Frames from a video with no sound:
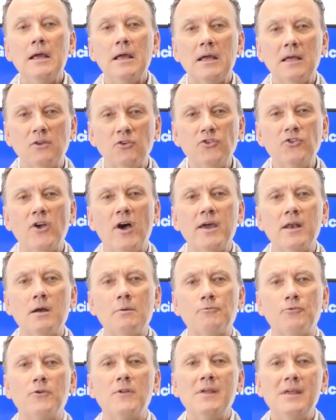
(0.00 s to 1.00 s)
and sign
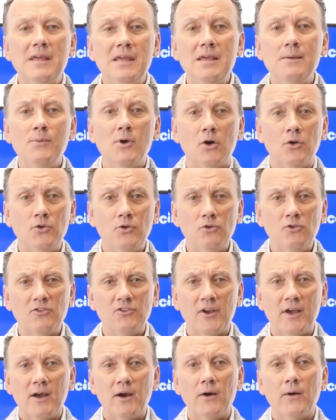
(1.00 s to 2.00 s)
up for the email
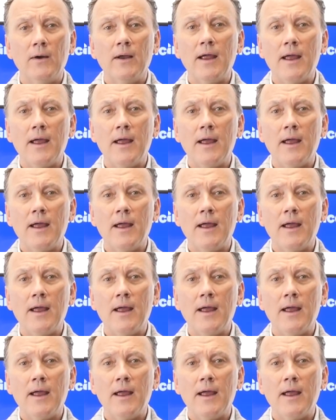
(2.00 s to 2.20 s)
newsletter,